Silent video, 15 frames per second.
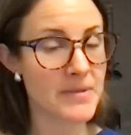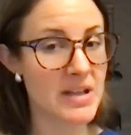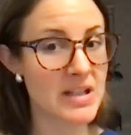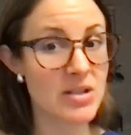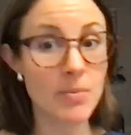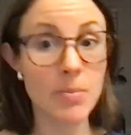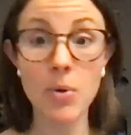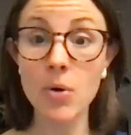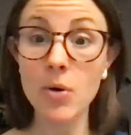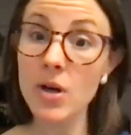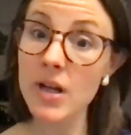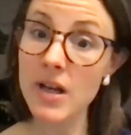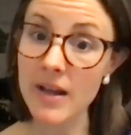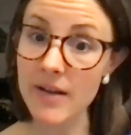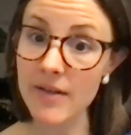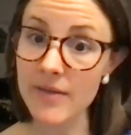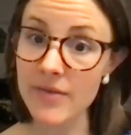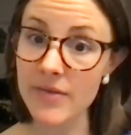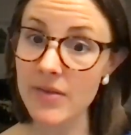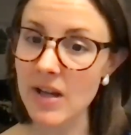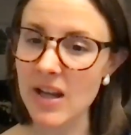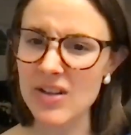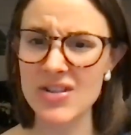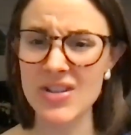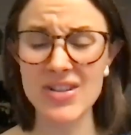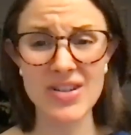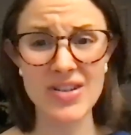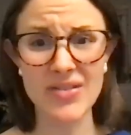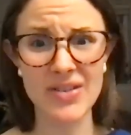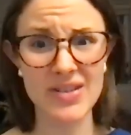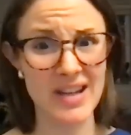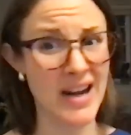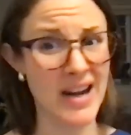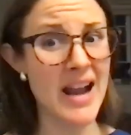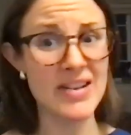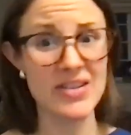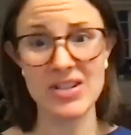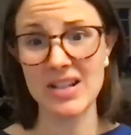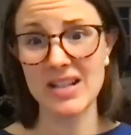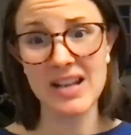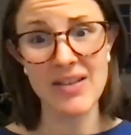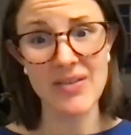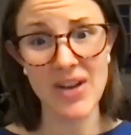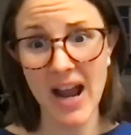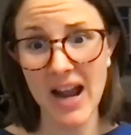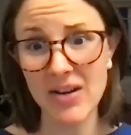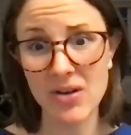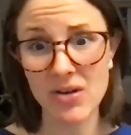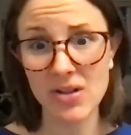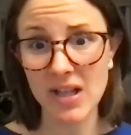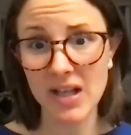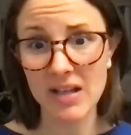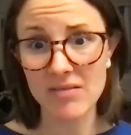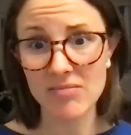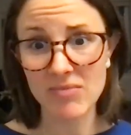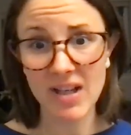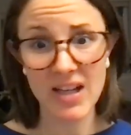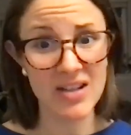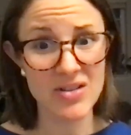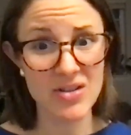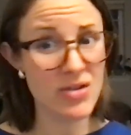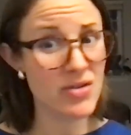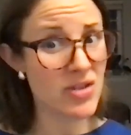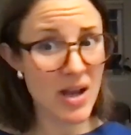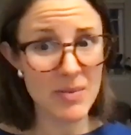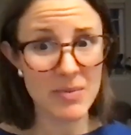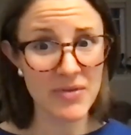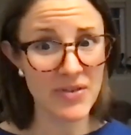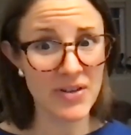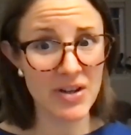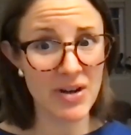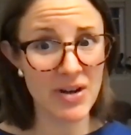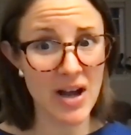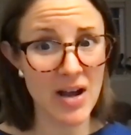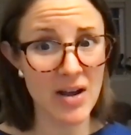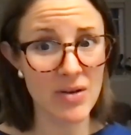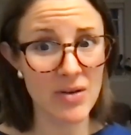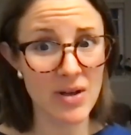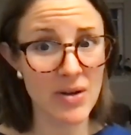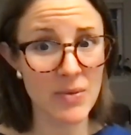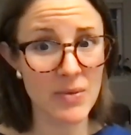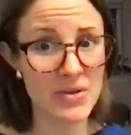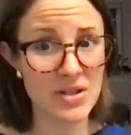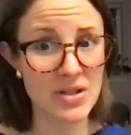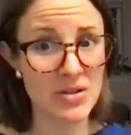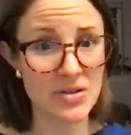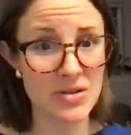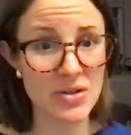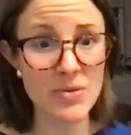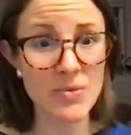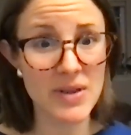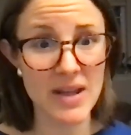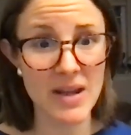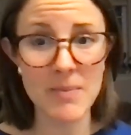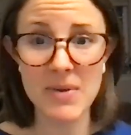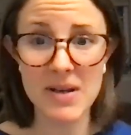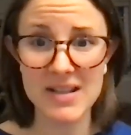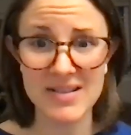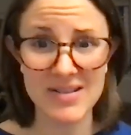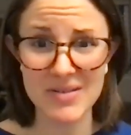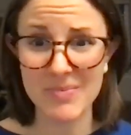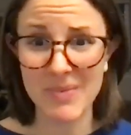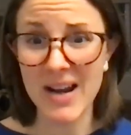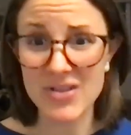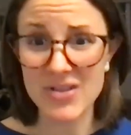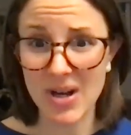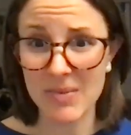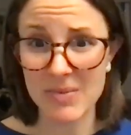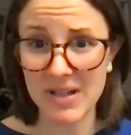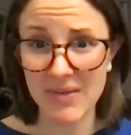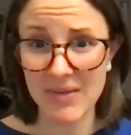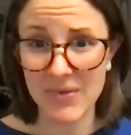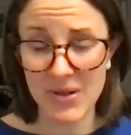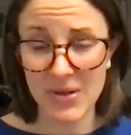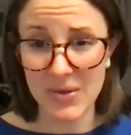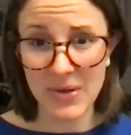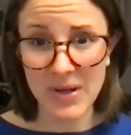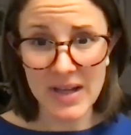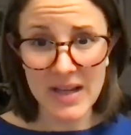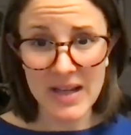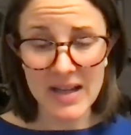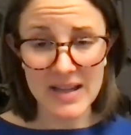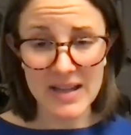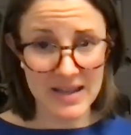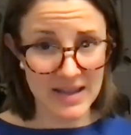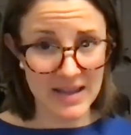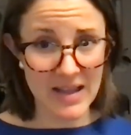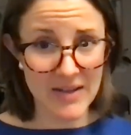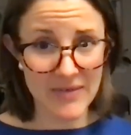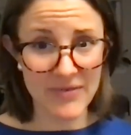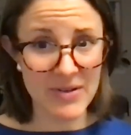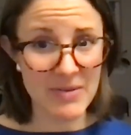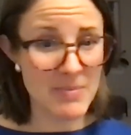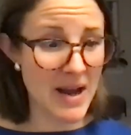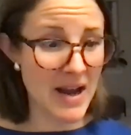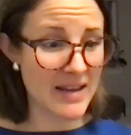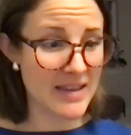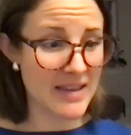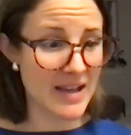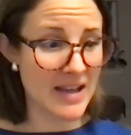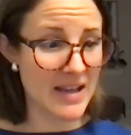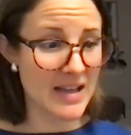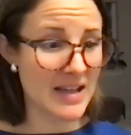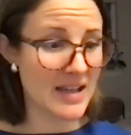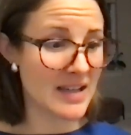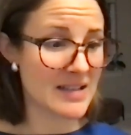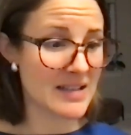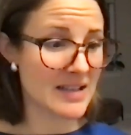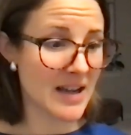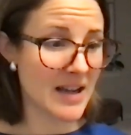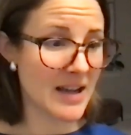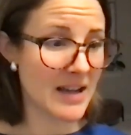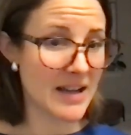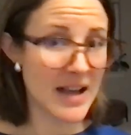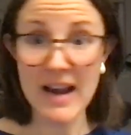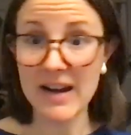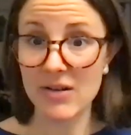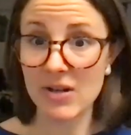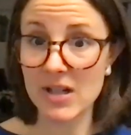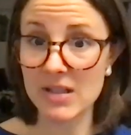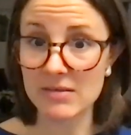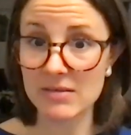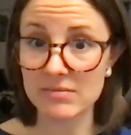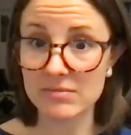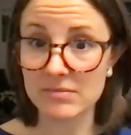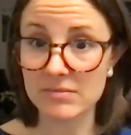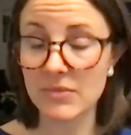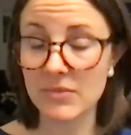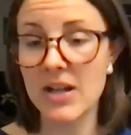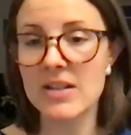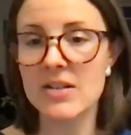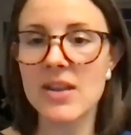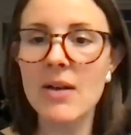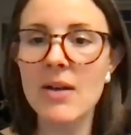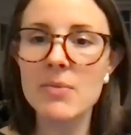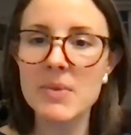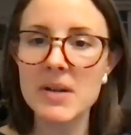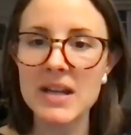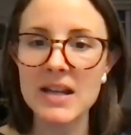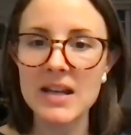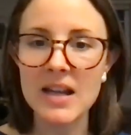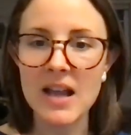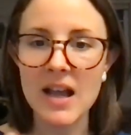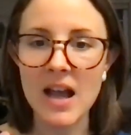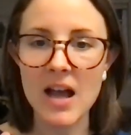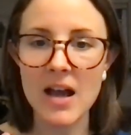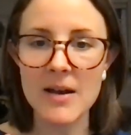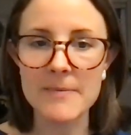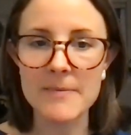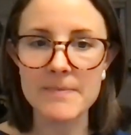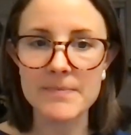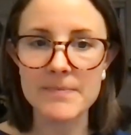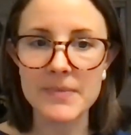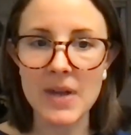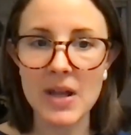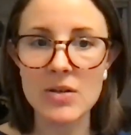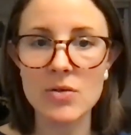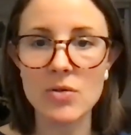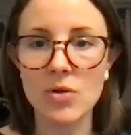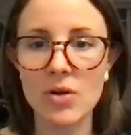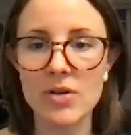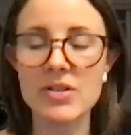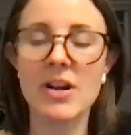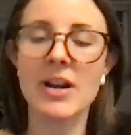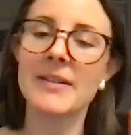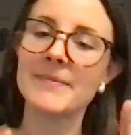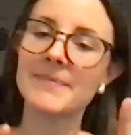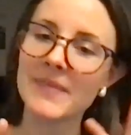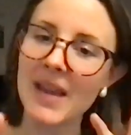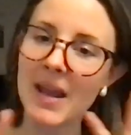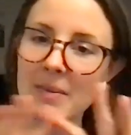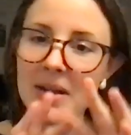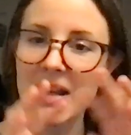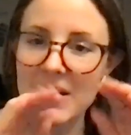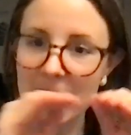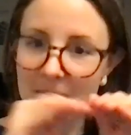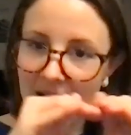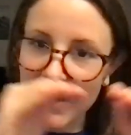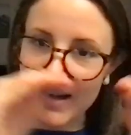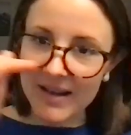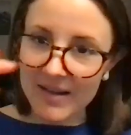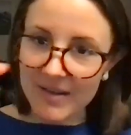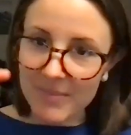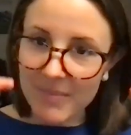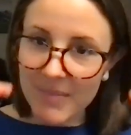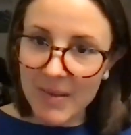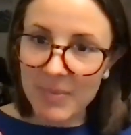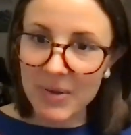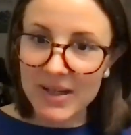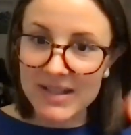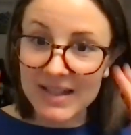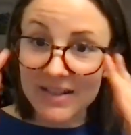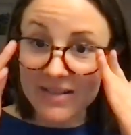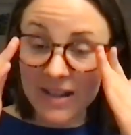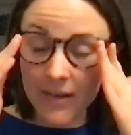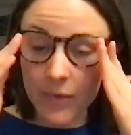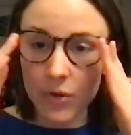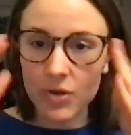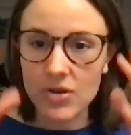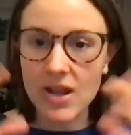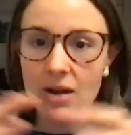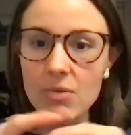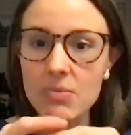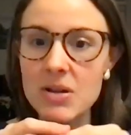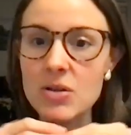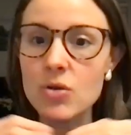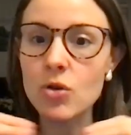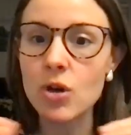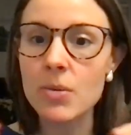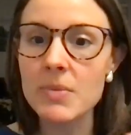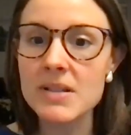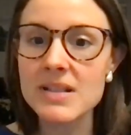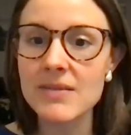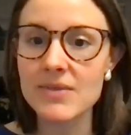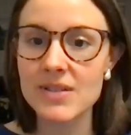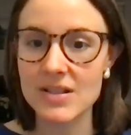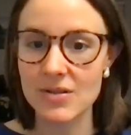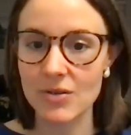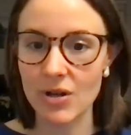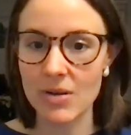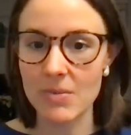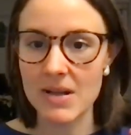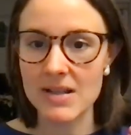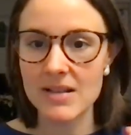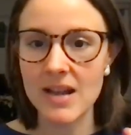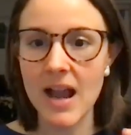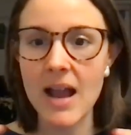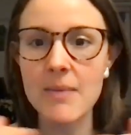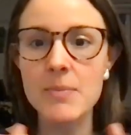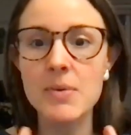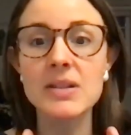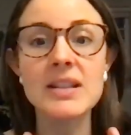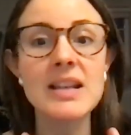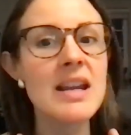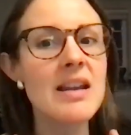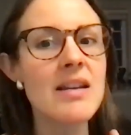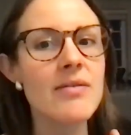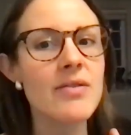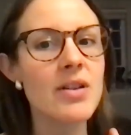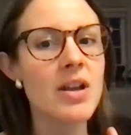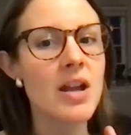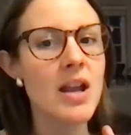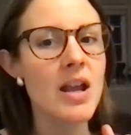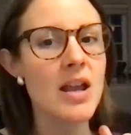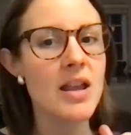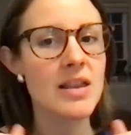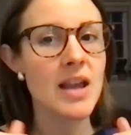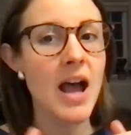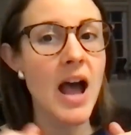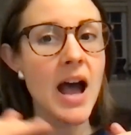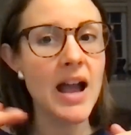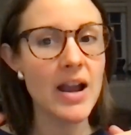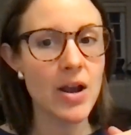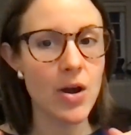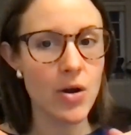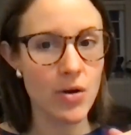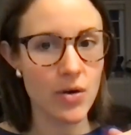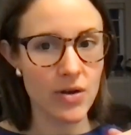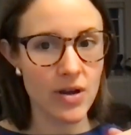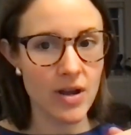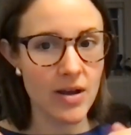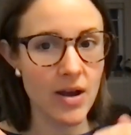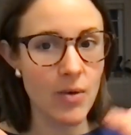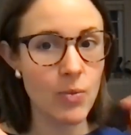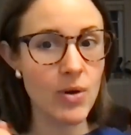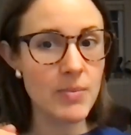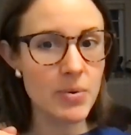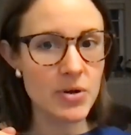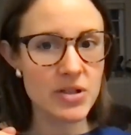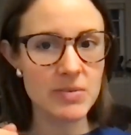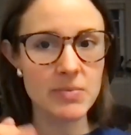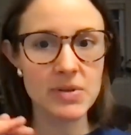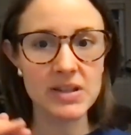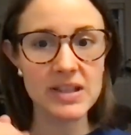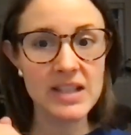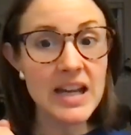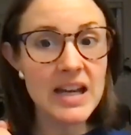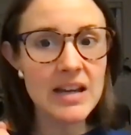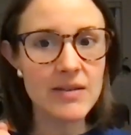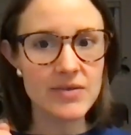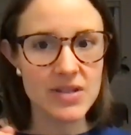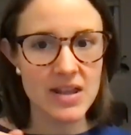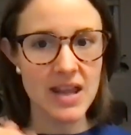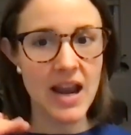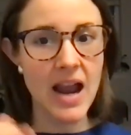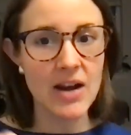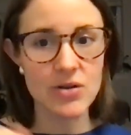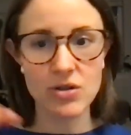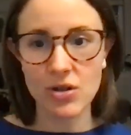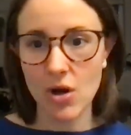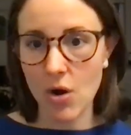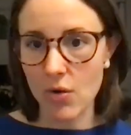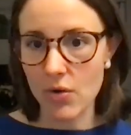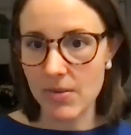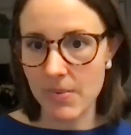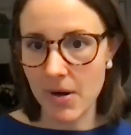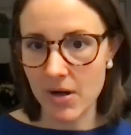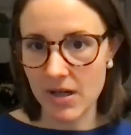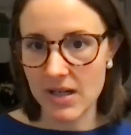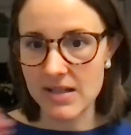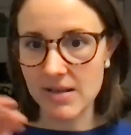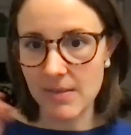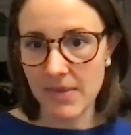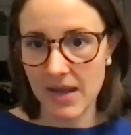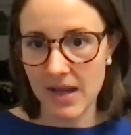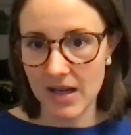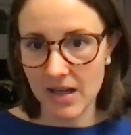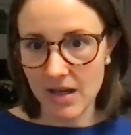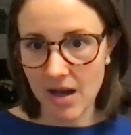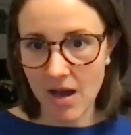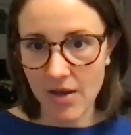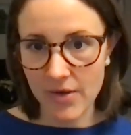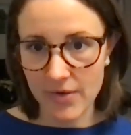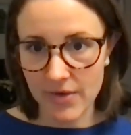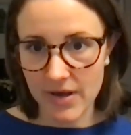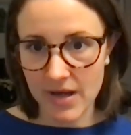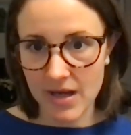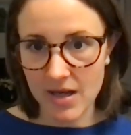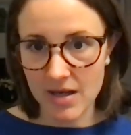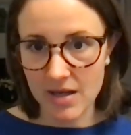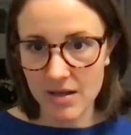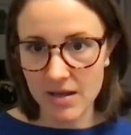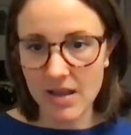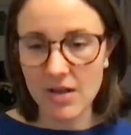supportive, and she just feels like I just need to give it accurately. Like it's your job to figure out what to do with it, but it's just my job to give you a feedback that is accurate, right? So that would be sorry, I'm getting my breakdowns out of order. That would be normative disagreement. I believe that one person believes that they actually owe the party something other than,